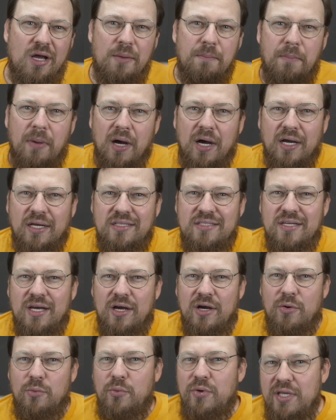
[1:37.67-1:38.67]
but
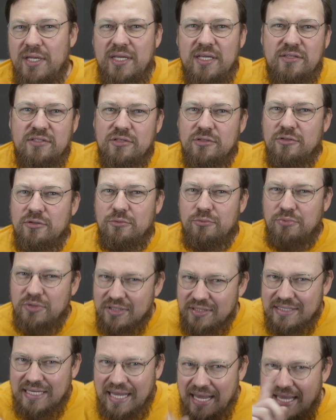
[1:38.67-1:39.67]
we need to
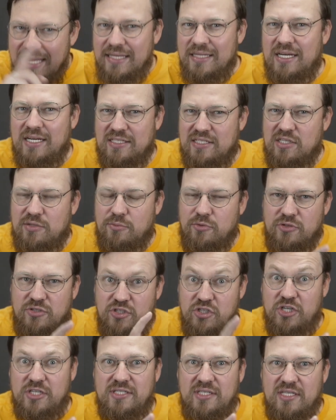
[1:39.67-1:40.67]
retain customers
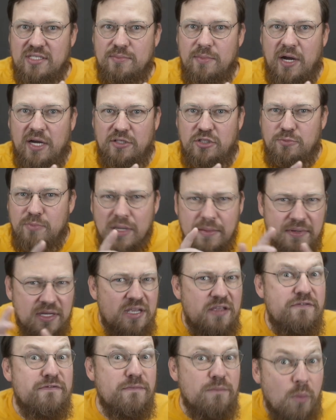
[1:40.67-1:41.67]
just as much, maybe
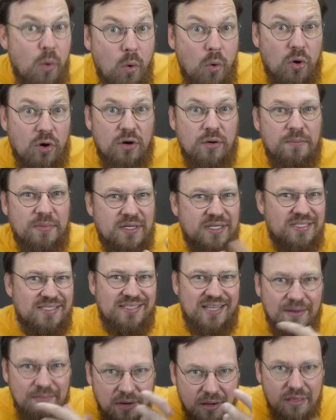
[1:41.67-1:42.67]
even more, because
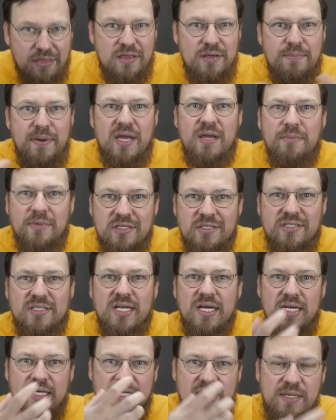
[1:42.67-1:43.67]
their monthly payments
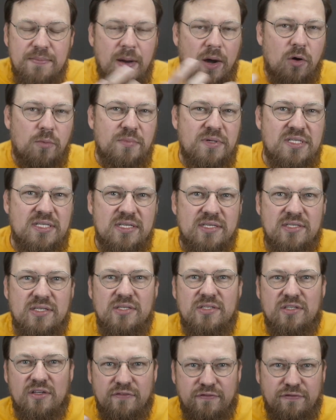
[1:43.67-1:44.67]
keep our
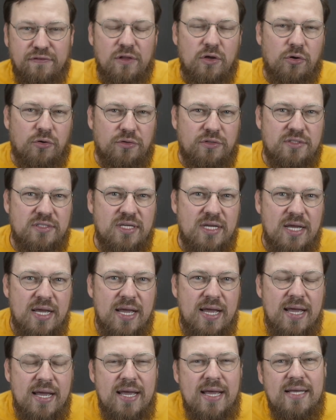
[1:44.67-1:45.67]
businesses afloat.
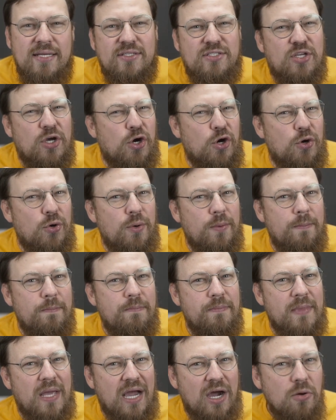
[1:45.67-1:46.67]
So
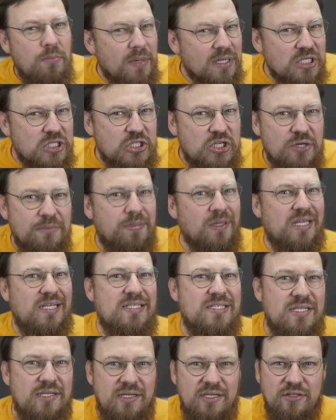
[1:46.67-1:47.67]
how much
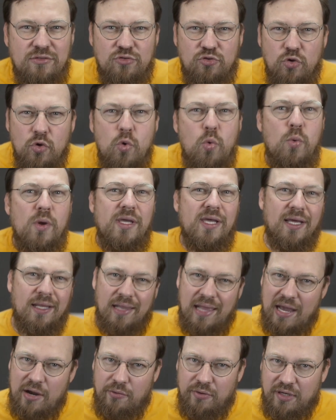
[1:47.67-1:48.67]
complexity do we
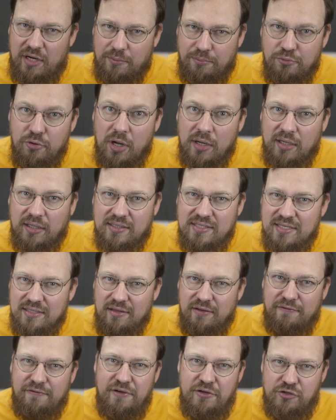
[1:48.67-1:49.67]
allow in our products and
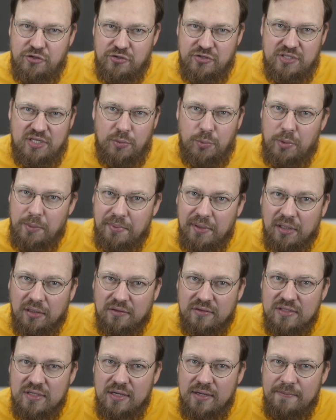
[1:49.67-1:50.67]
the features that we
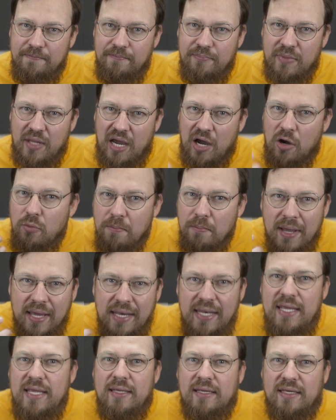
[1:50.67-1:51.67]
build? How
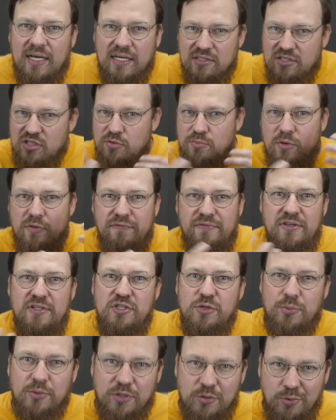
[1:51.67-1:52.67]
many customer
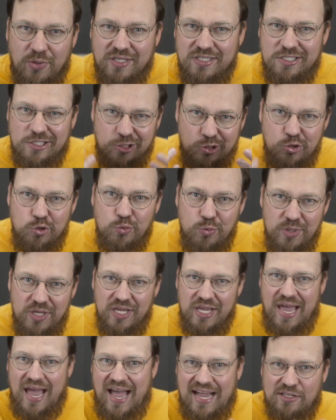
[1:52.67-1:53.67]
feature requests do
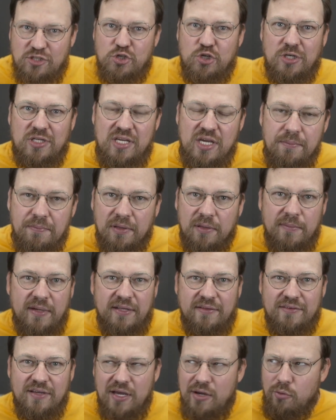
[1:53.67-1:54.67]
we actually
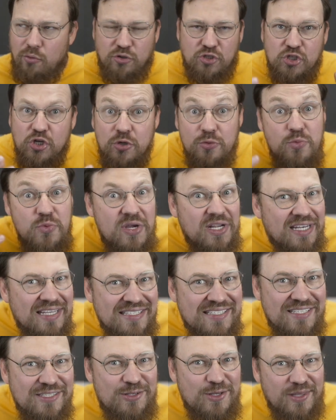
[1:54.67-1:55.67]
implement, or should we
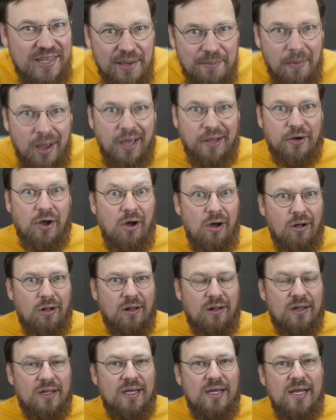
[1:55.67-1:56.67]
listen to them at
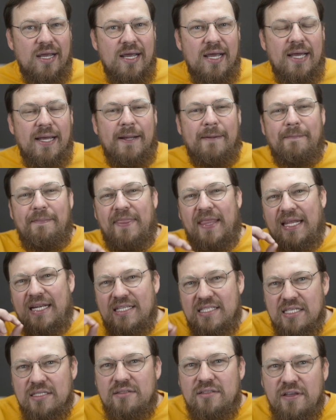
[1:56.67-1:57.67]
all? And
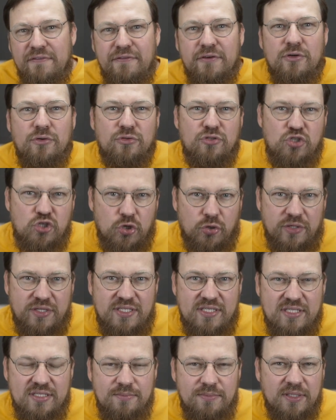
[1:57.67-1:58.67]
it's a difficult
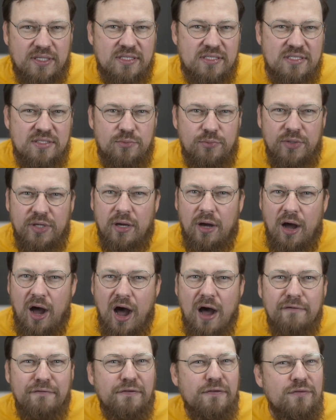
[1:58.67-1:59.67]
choice because we
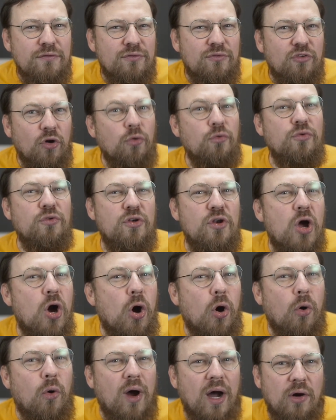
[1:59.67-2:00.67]
often don't
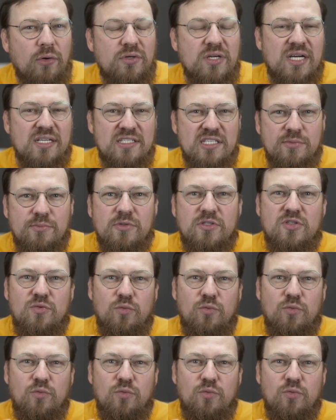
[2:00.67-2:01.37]
know how customers